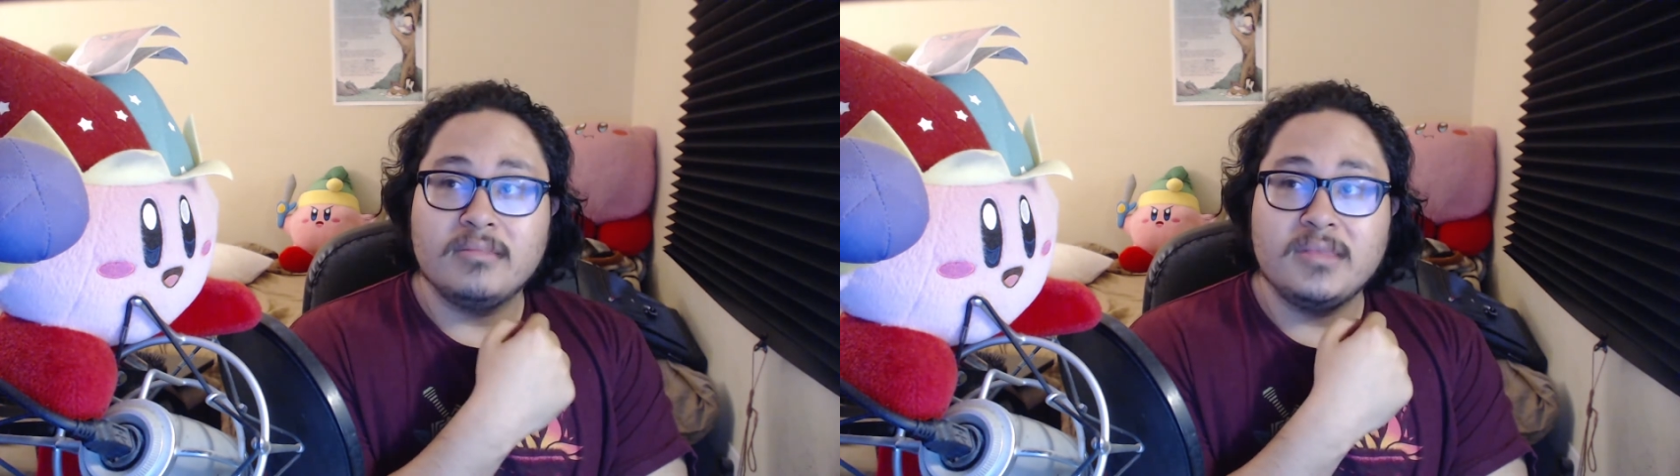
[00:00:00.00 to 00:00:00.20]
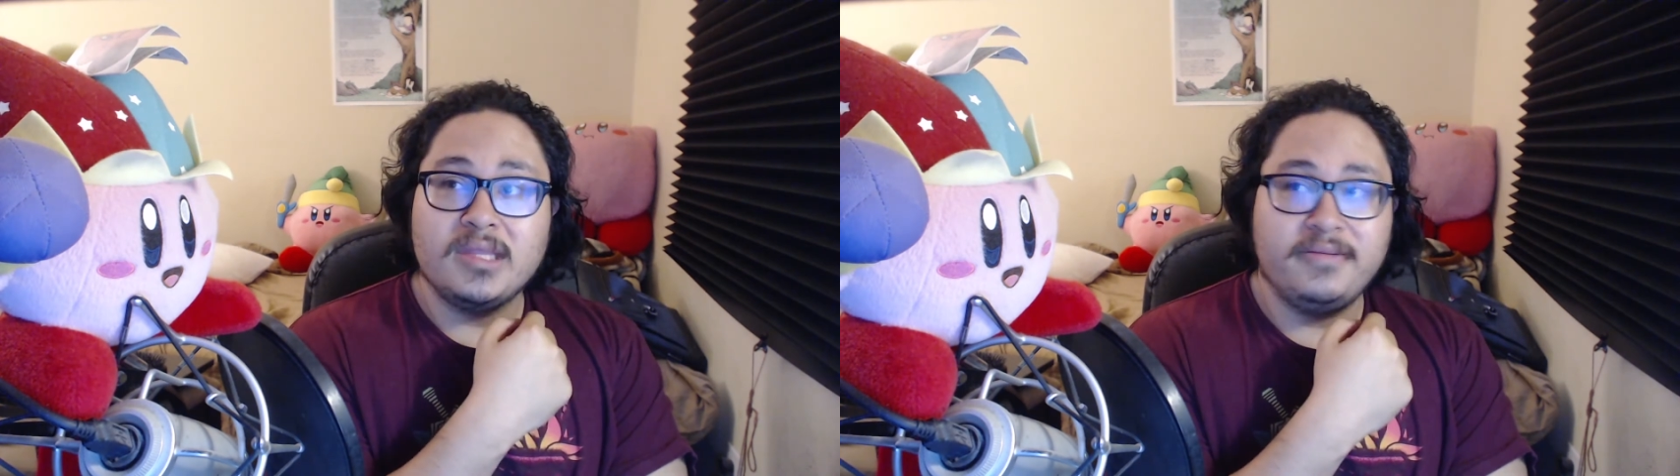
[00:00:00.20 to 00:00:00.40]

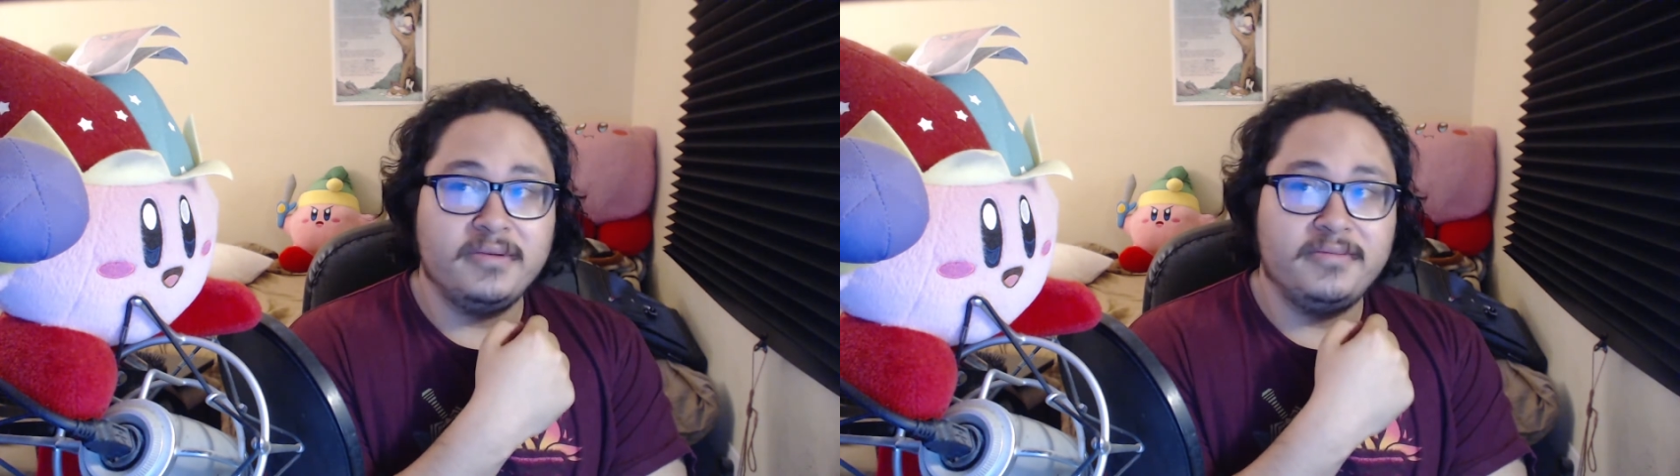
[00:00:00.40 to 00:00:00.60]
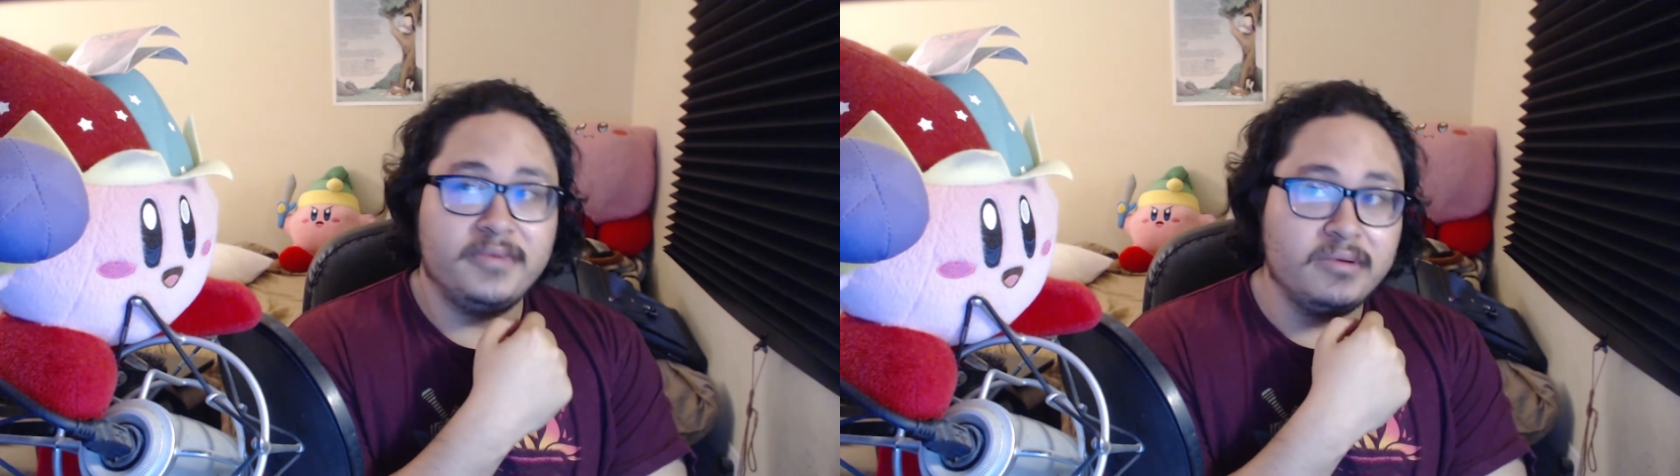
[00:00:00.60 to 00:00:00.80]
If
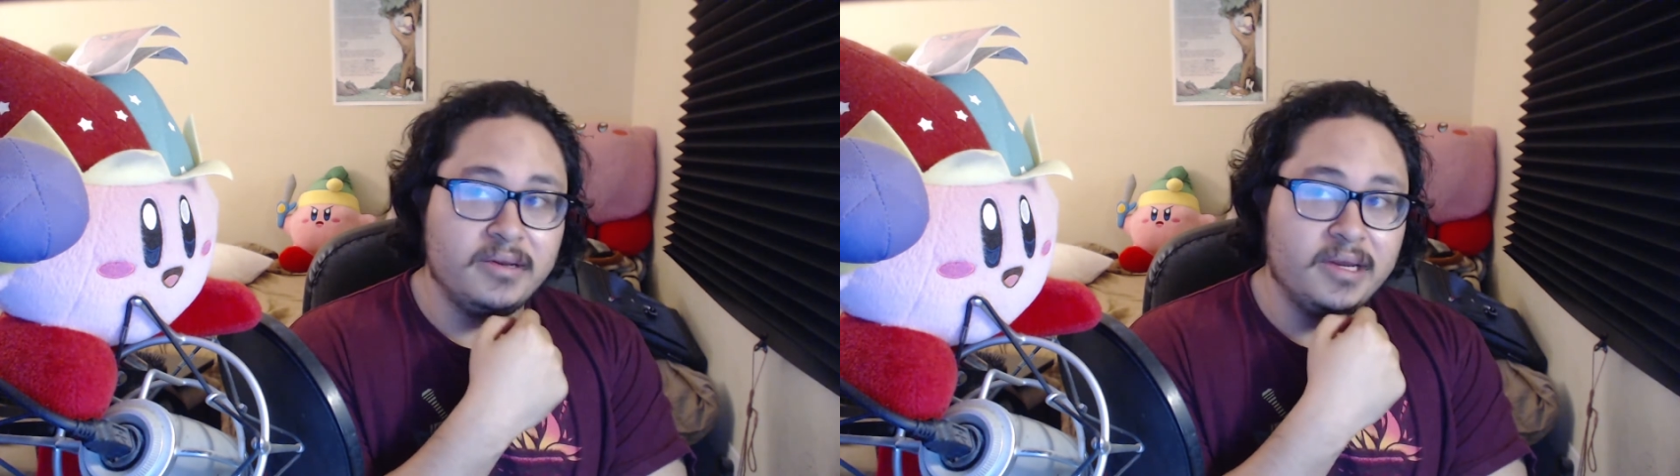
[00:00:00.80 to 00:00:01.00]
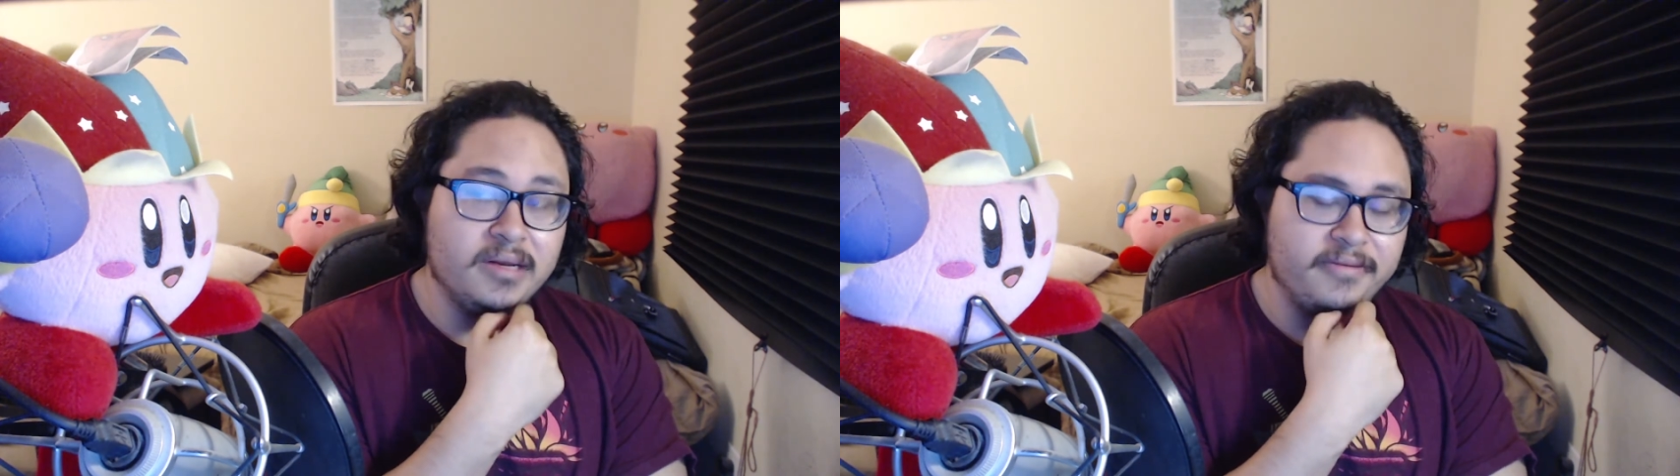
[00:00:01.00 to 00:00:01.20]
you voted
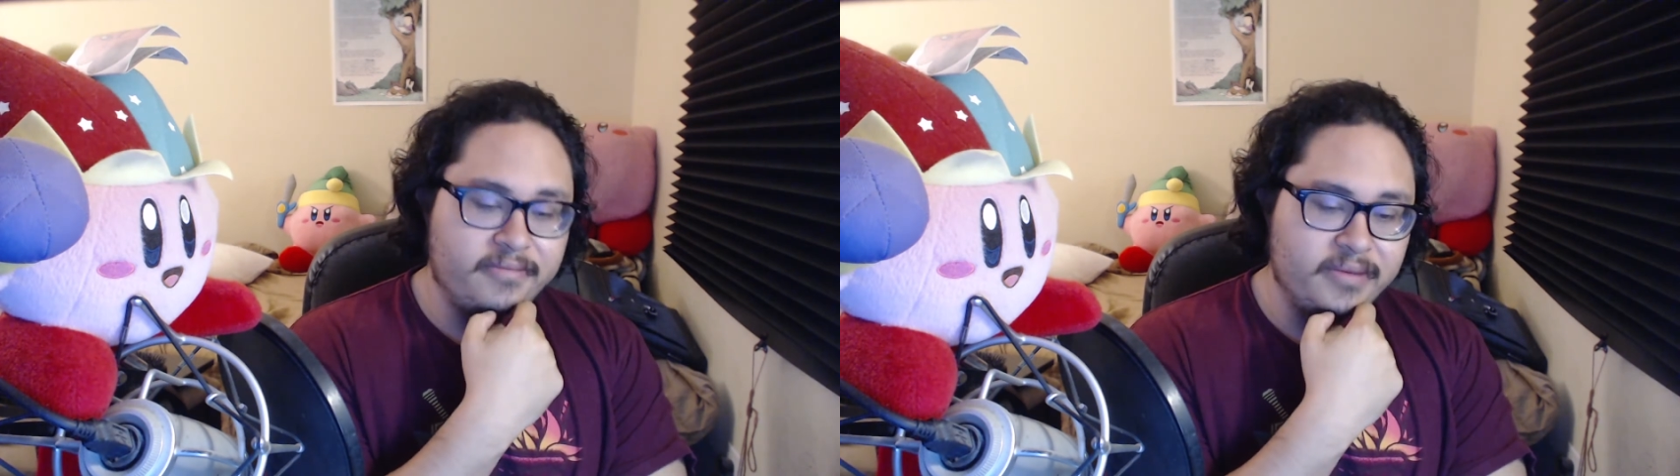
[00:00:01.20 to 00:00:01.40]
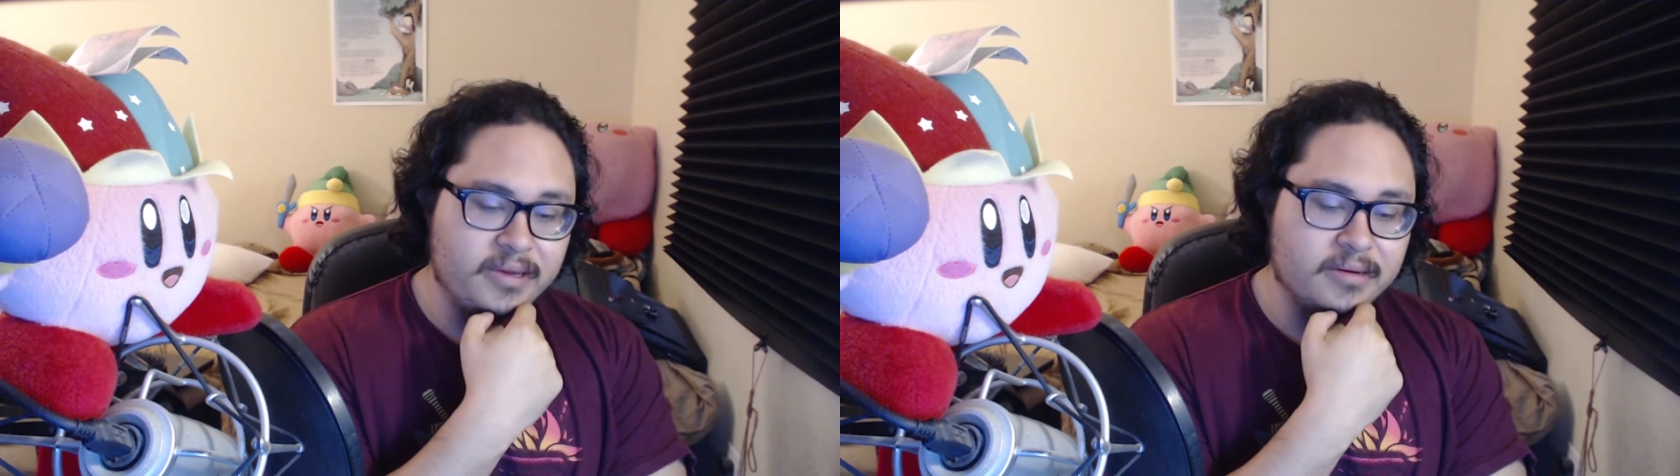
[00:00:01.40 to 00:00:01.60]
out of
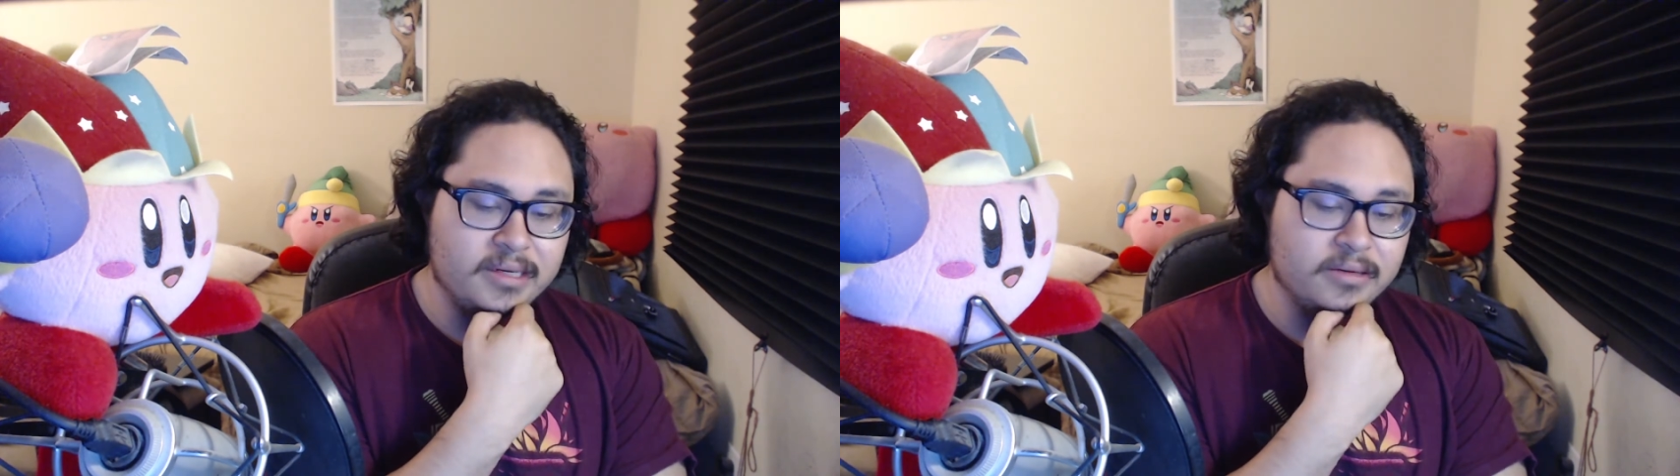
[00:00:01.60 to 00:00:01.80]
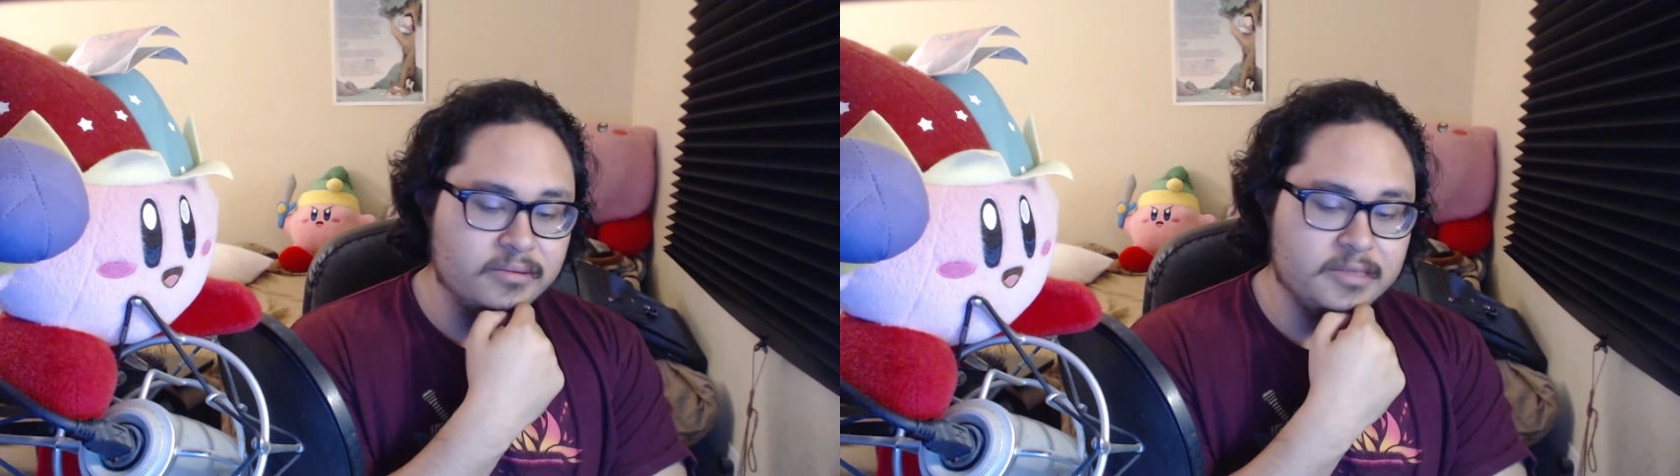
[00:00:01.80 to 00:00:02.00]
fear, I
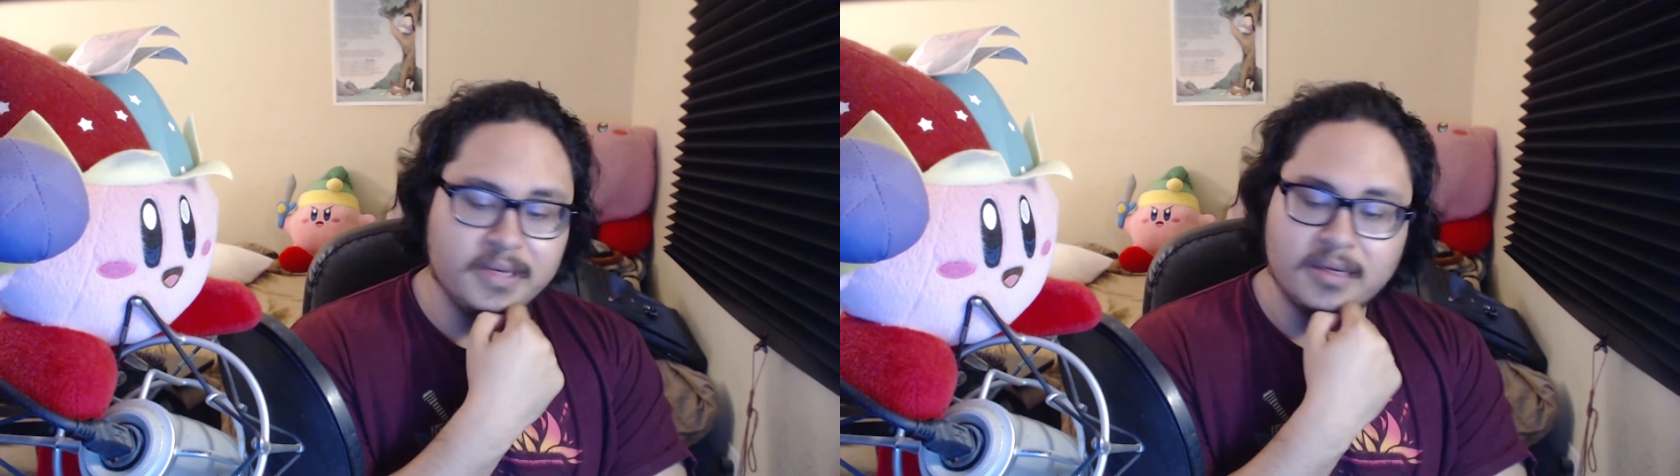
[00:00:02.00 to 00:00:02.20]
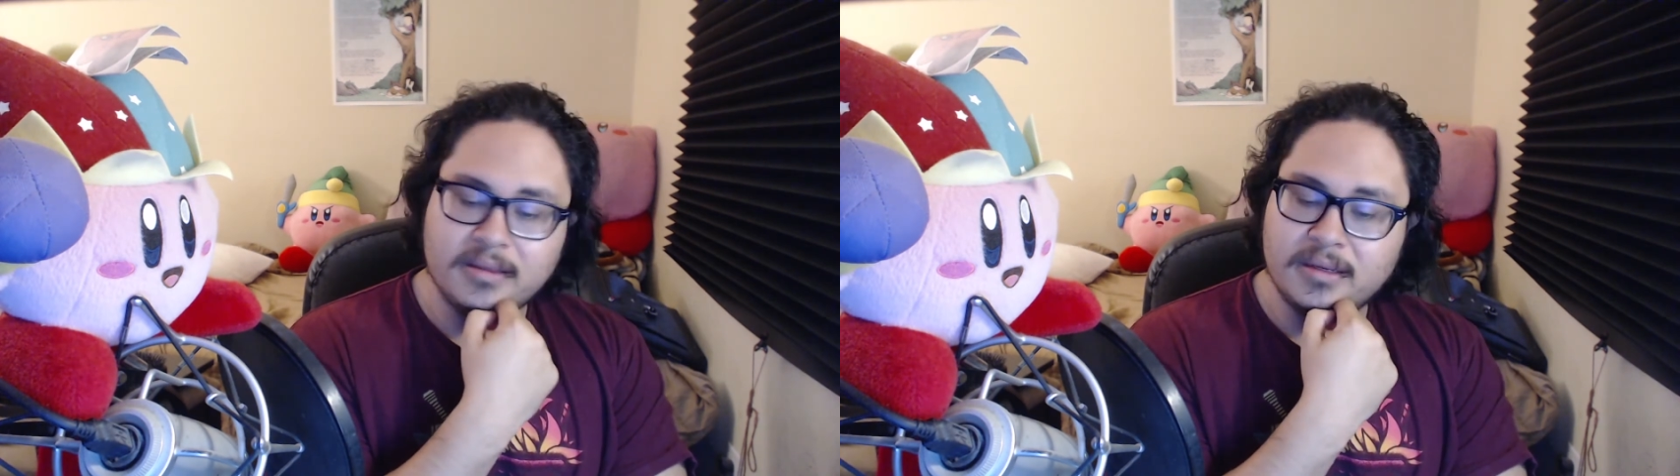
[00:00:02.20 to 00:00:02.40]
don't
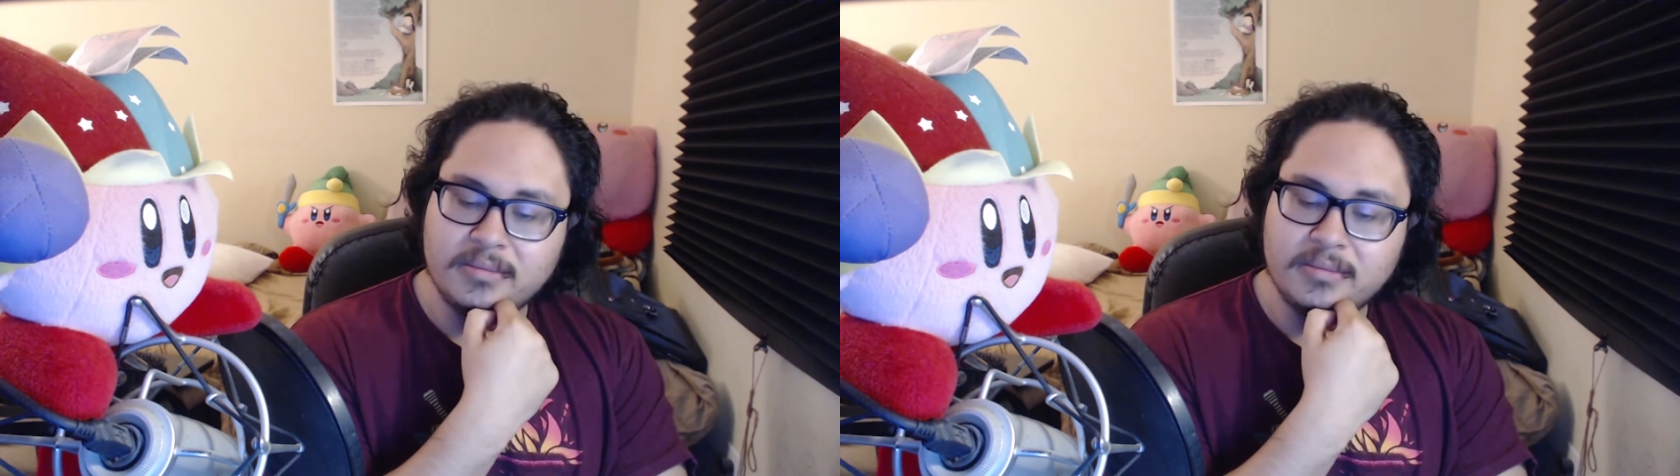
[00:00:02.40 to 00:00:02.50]
respect that.